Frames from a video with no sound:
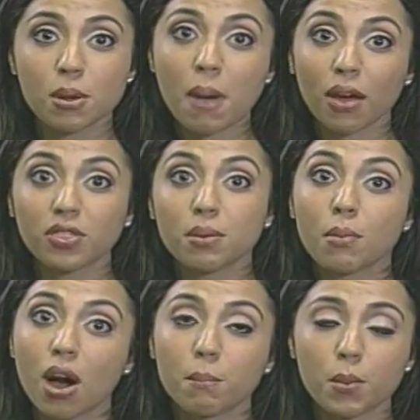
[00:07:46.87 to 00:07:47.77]
about
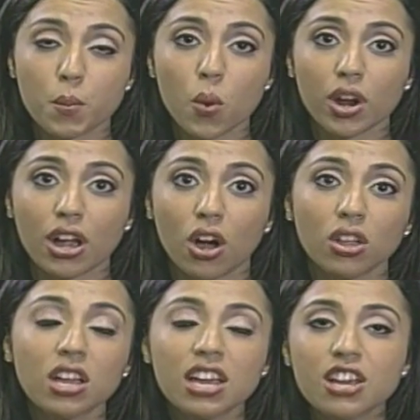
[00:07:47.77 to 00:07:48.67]
the
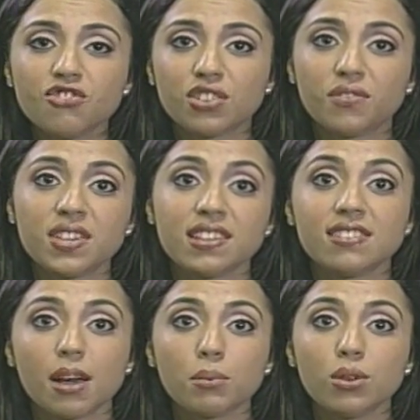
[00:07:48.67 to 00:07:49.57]
memorial, just
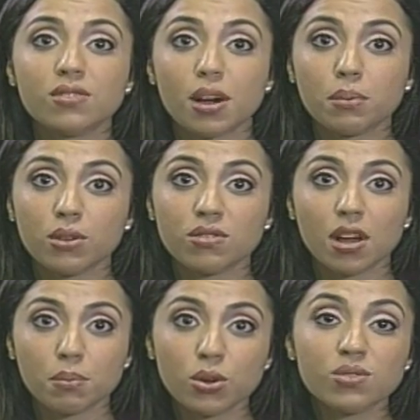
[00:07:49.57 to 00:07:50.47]
visit
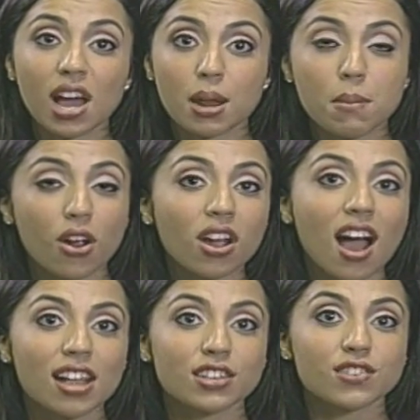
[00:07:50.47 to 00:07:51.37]

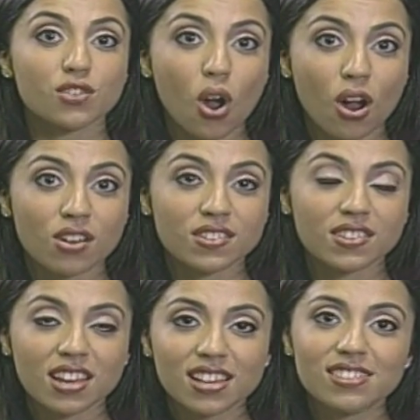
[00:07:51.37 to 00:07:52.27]

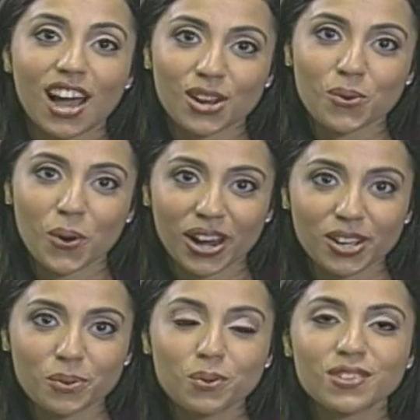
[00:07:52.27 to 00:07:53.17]

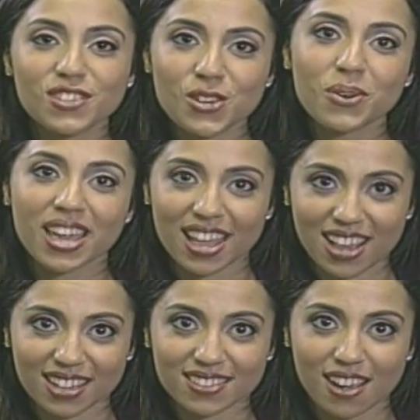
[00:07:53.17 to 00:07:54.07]
www.americanastars.org. We'll see you again
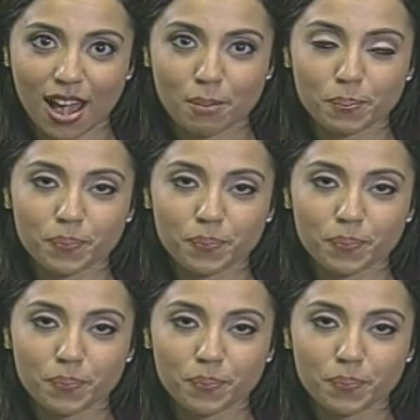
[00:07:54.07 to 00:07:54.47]
next time.